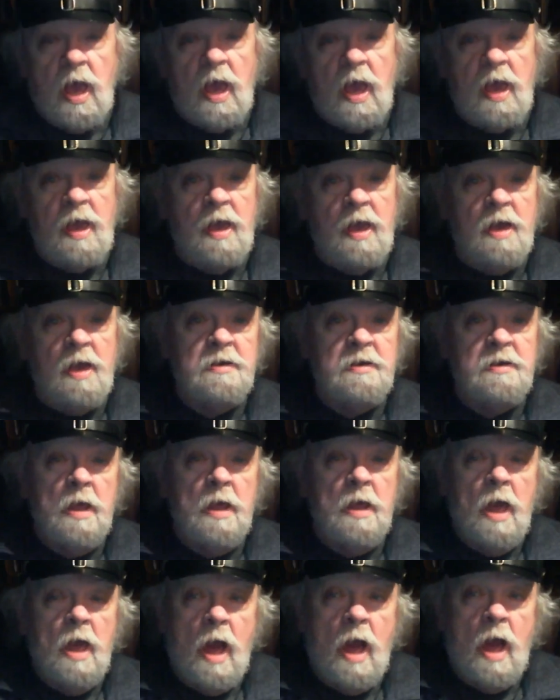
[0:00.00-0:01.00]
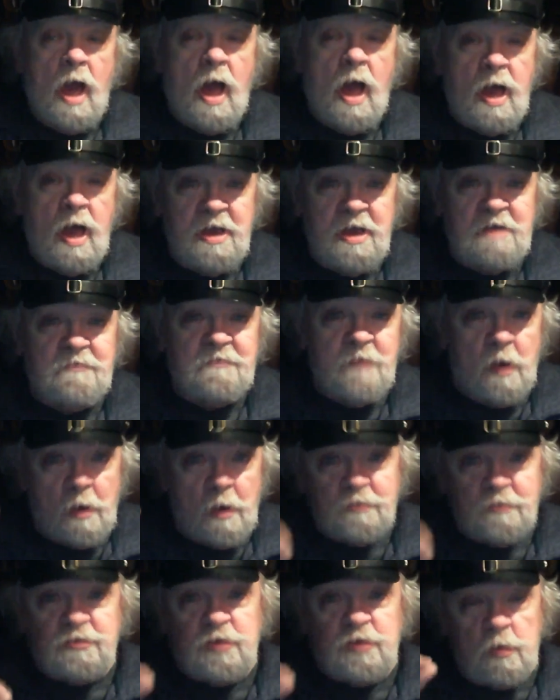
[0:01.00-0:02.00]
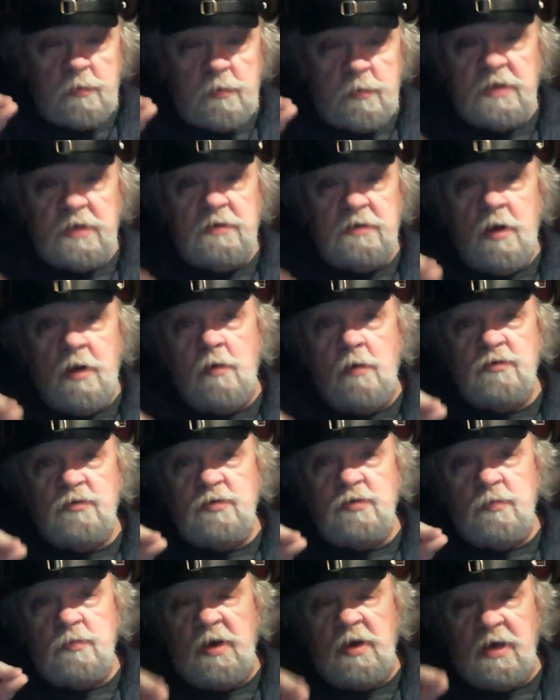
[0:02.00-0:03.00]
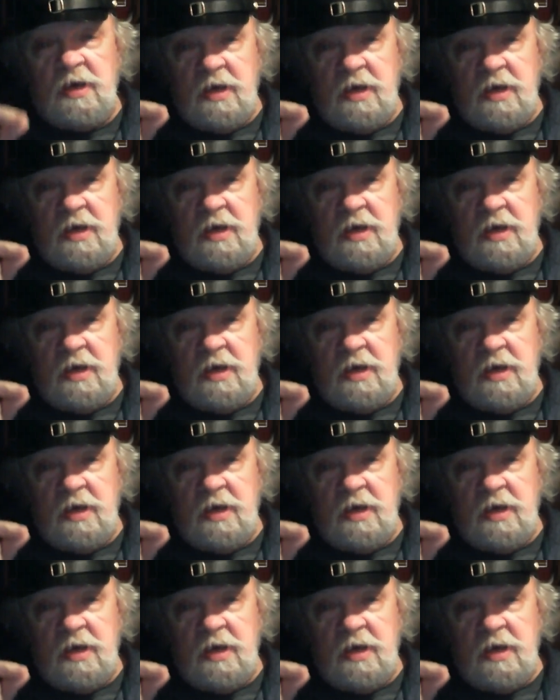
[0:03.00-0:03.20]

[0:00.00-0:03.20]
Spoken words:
And I have also been known to make